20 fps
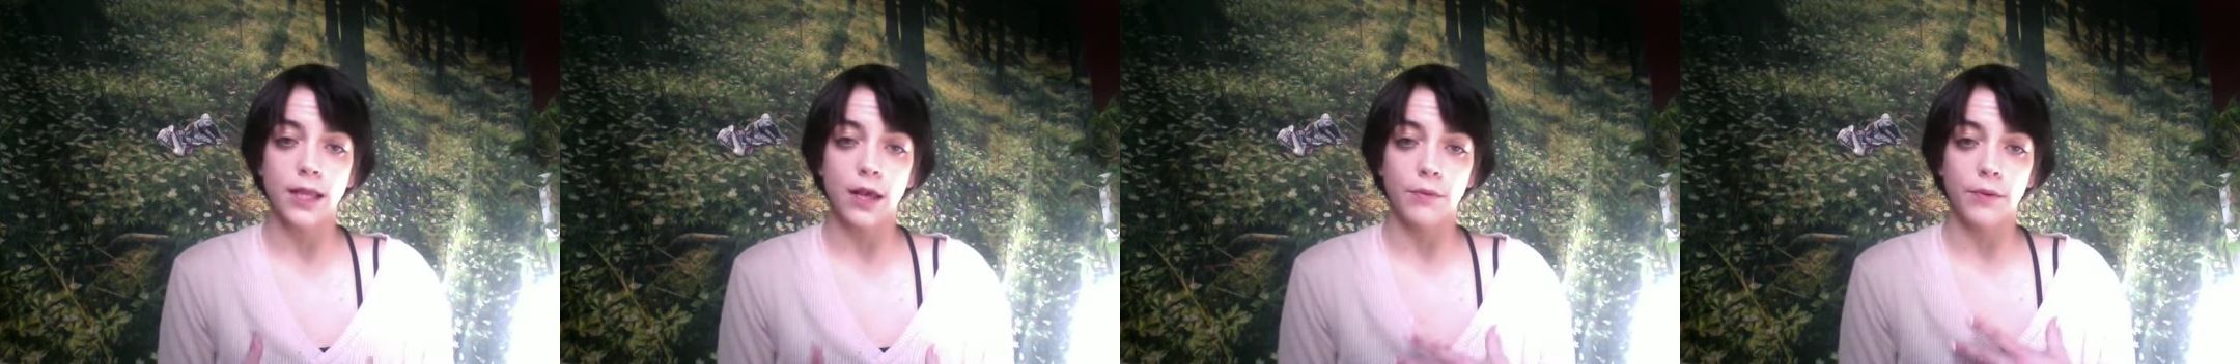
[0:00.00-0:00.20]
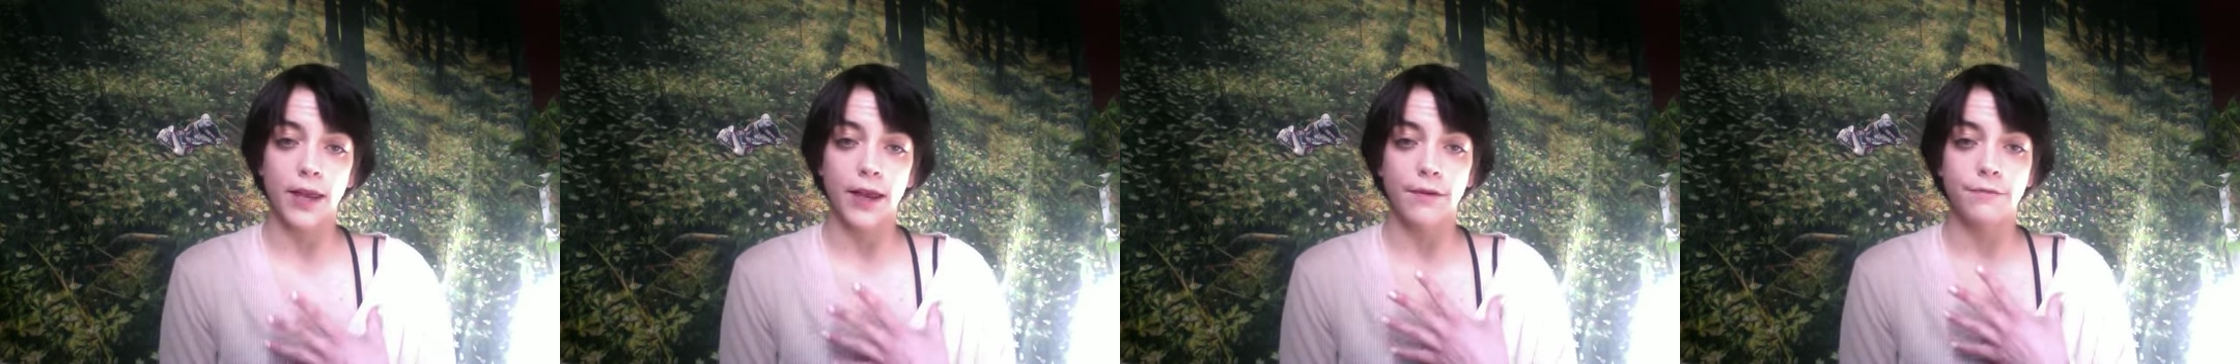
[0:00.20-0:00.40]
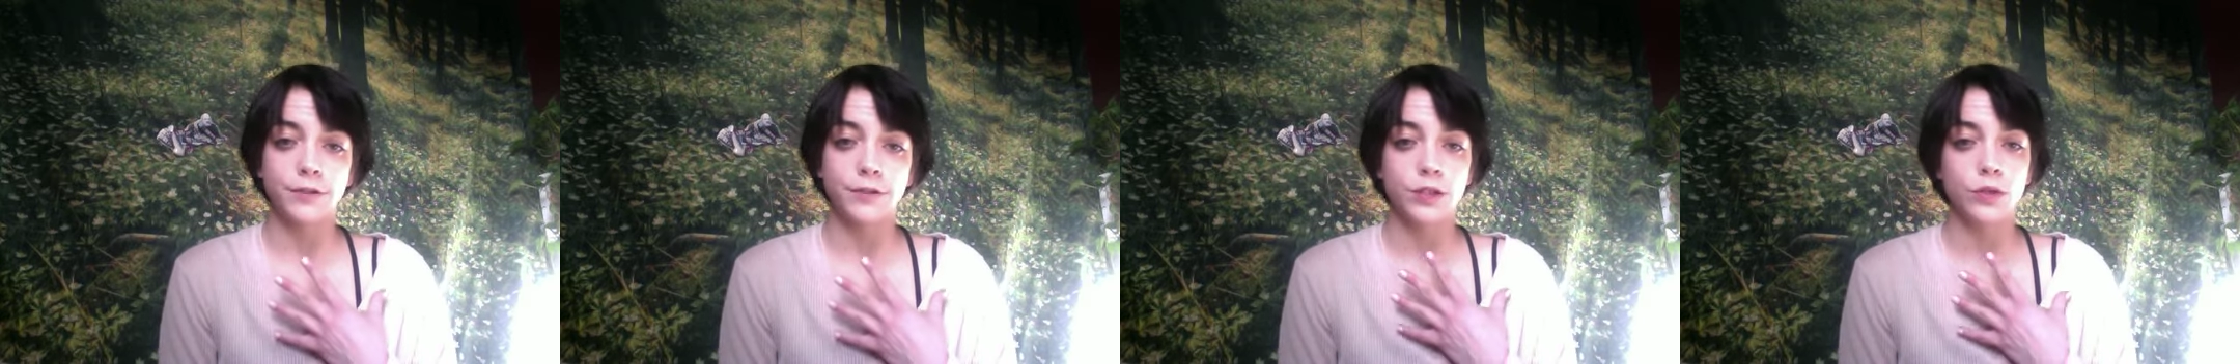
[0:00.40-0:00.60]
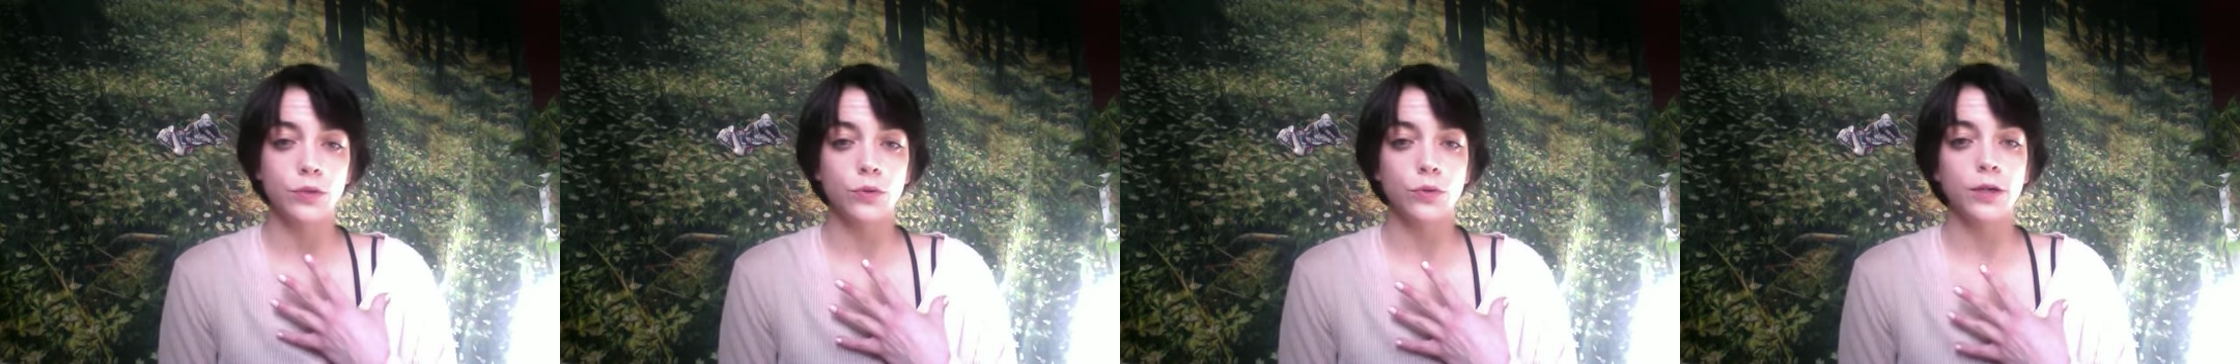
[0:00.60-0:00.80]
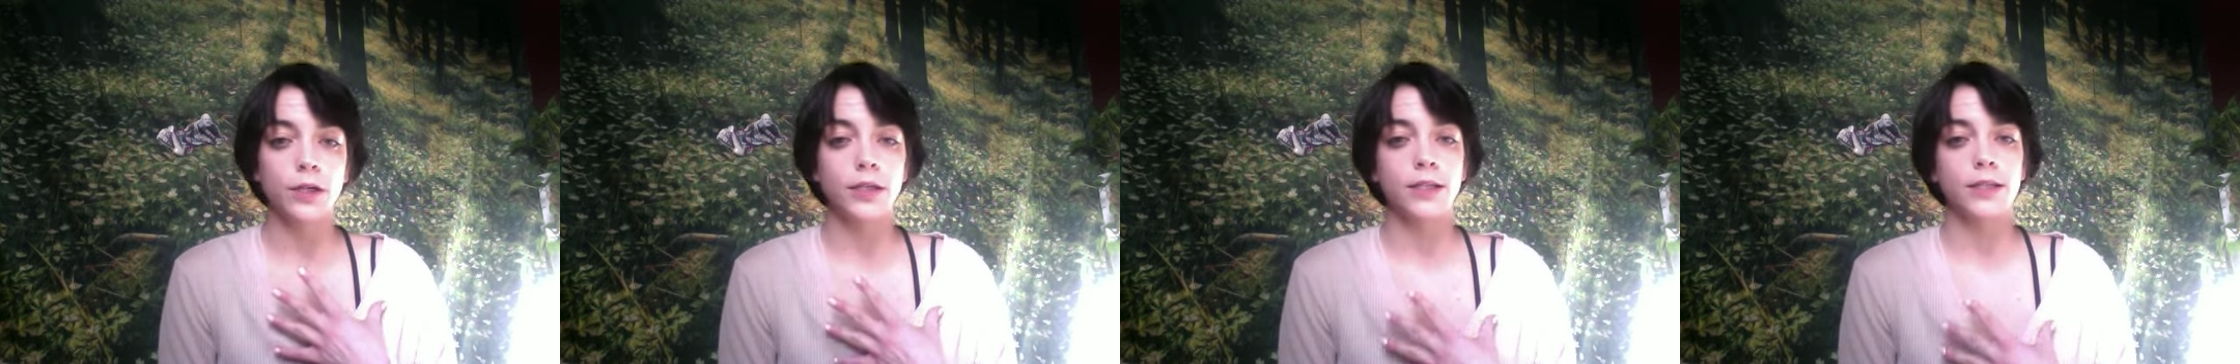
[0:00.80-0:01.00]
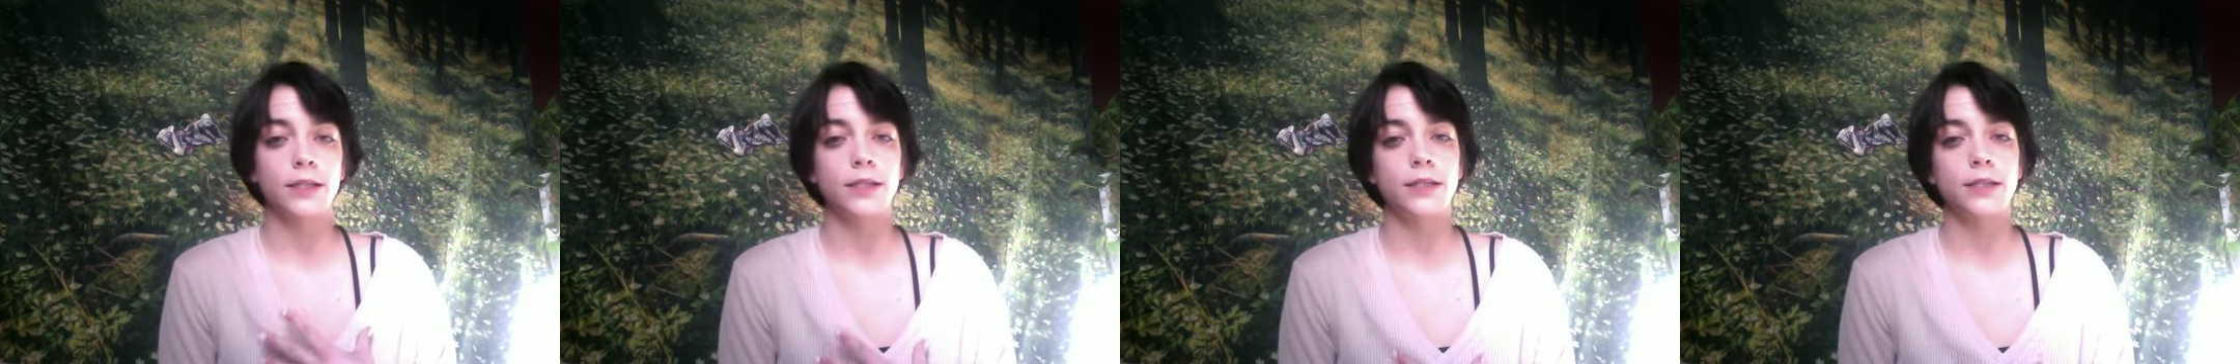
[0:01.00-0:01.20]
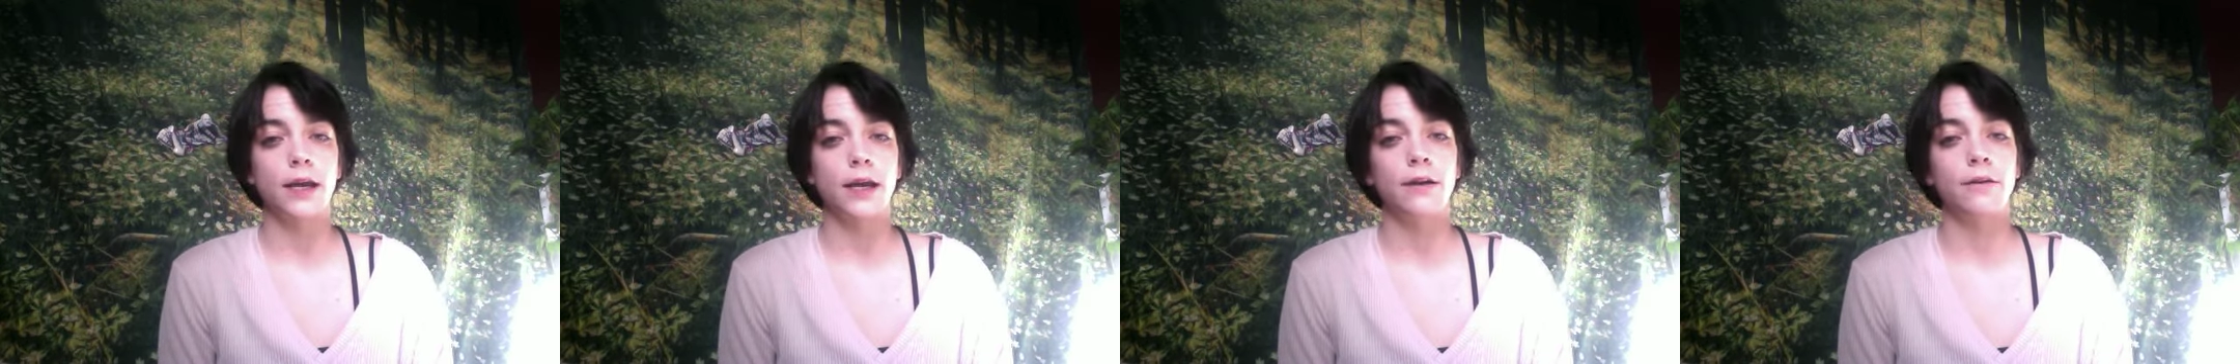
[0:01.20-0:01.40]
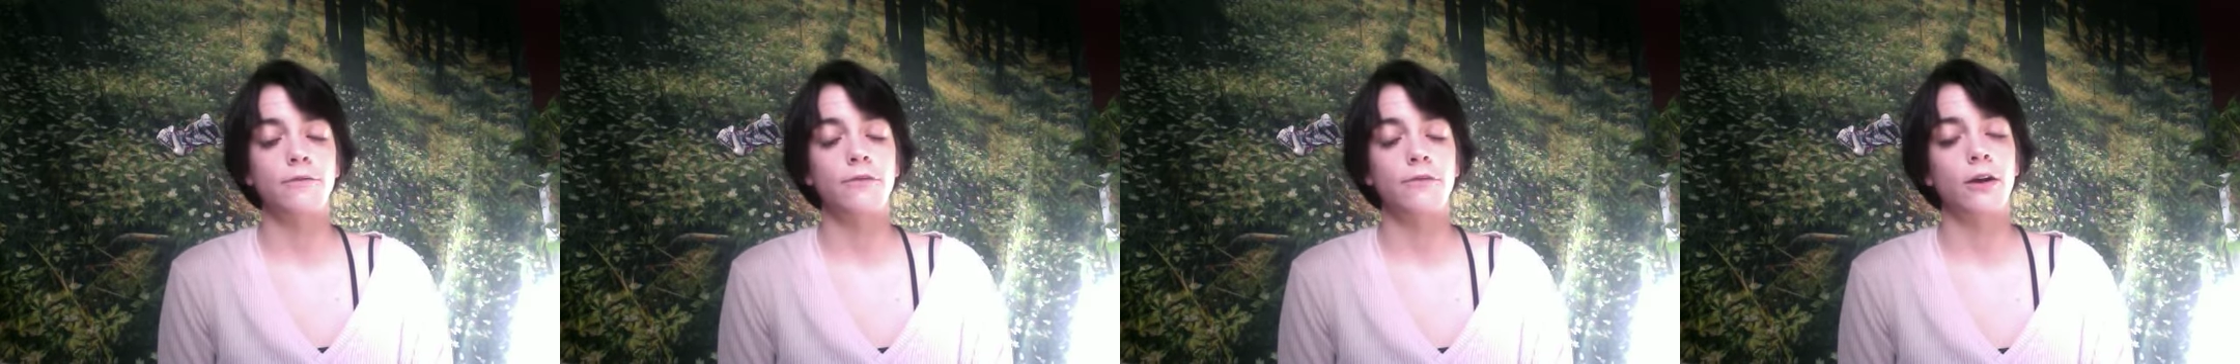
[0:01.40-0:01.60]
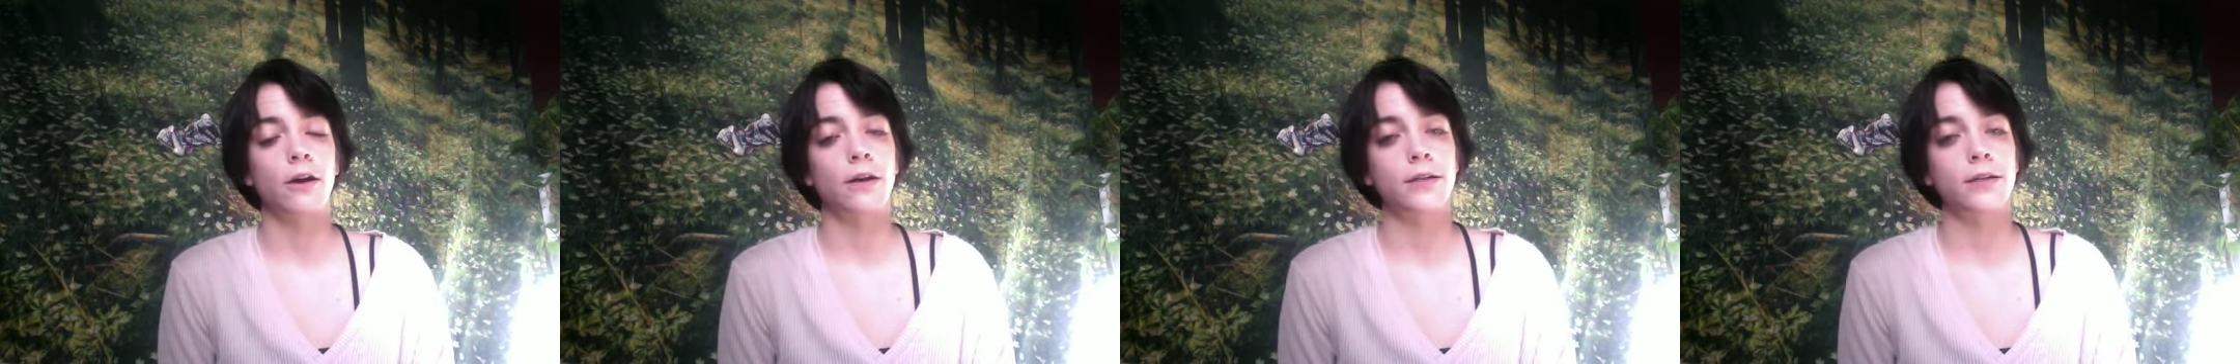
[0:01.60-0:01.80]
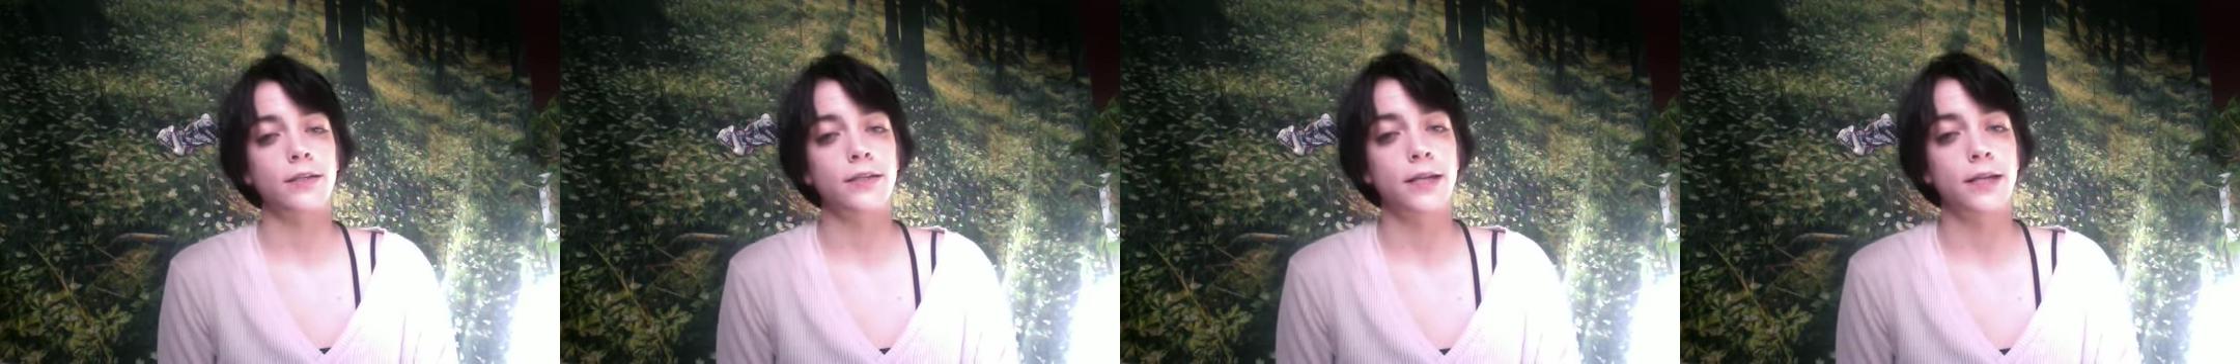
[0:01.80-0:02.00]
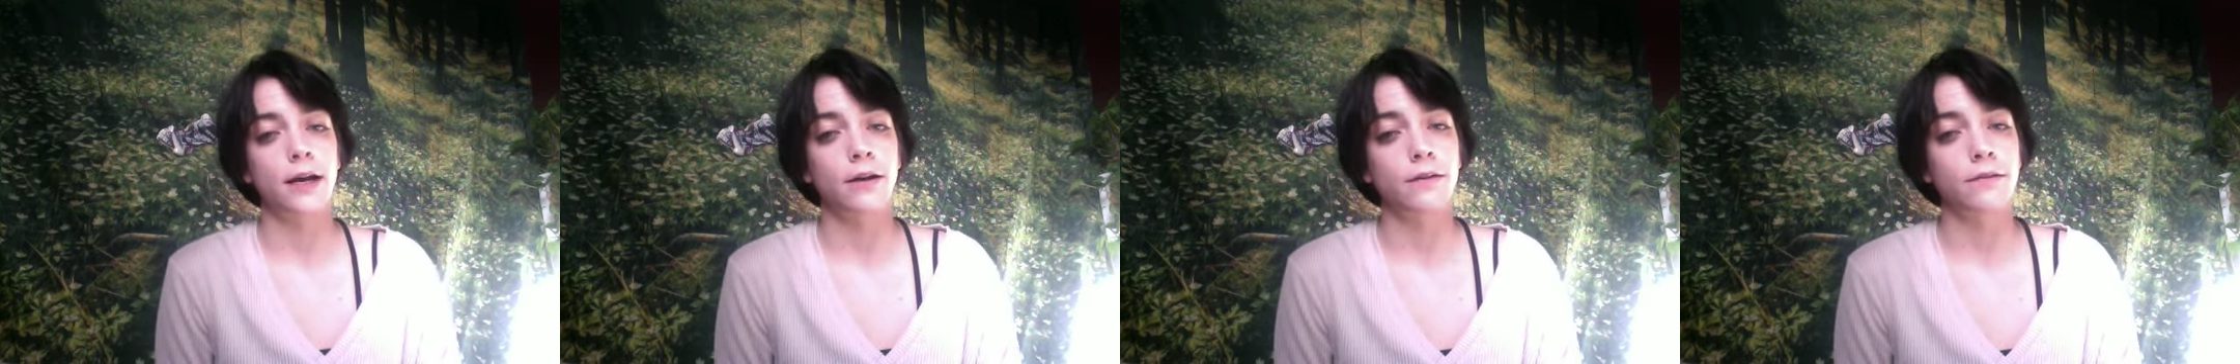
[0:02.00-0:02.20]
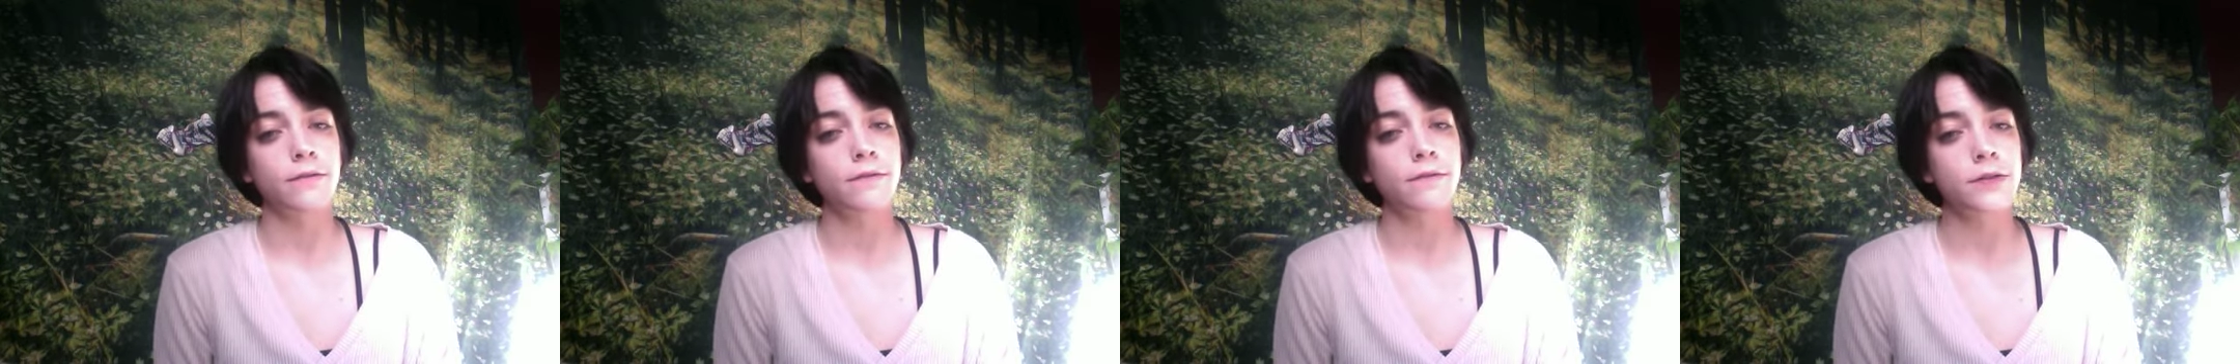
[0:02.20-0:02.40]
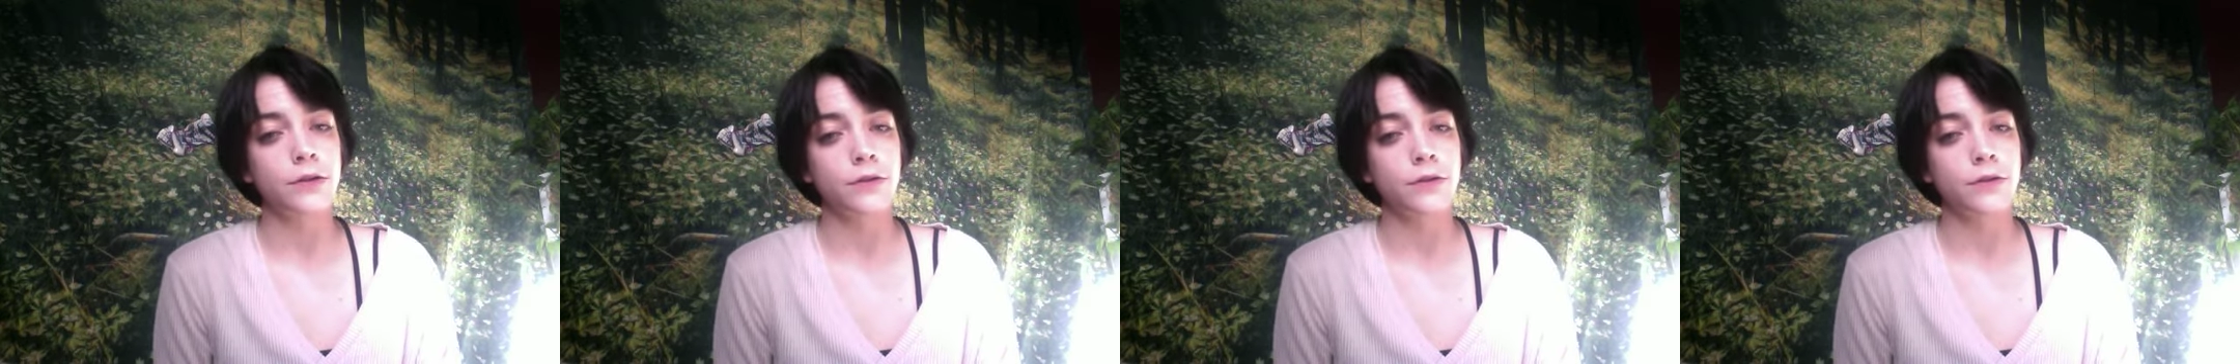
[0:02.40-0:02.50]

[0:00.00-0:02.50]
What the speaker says: that we have stored inside of ourselves,